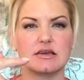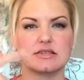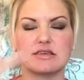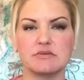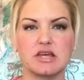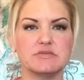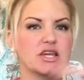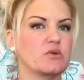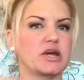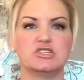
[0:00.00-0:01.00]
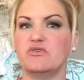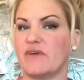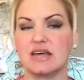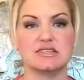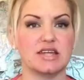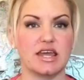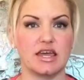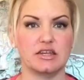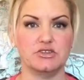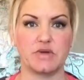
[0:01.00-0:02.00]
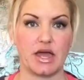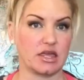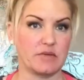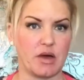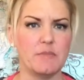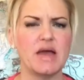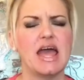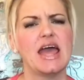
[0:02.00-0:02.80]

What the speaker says: sometimes they go by too fast and you can't keep up.